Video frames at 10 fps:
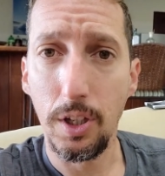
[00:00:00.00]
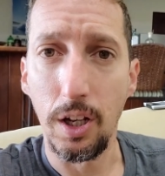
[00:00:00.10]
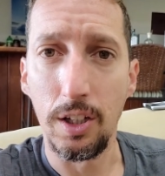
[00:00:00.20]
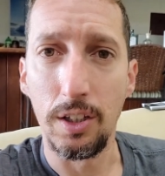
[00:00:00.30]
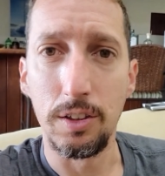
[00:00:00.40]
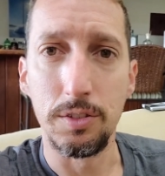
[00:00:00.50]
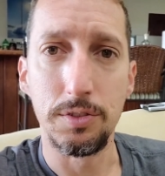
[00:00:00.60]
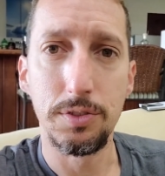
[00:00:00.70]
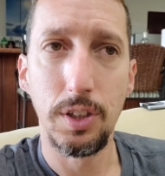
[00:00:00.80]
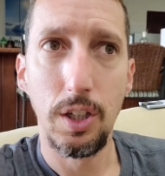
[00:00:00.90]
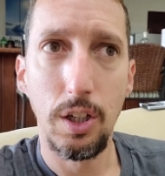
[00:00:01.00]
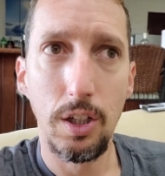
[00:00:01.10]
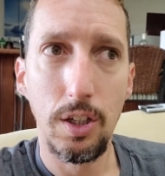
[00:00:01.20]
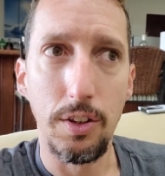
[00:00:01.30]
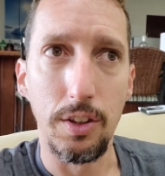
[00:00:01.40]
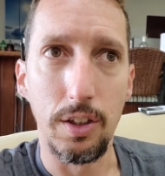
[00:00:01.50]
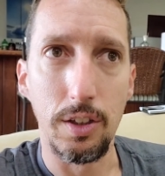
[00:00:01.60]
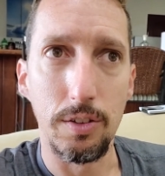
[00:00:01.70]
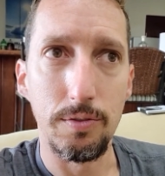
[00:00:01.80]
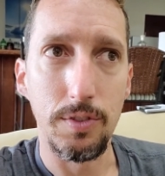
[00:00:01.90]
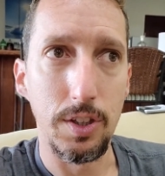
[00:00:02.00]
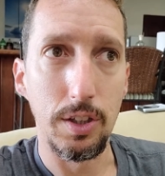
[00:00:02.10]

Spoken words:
of the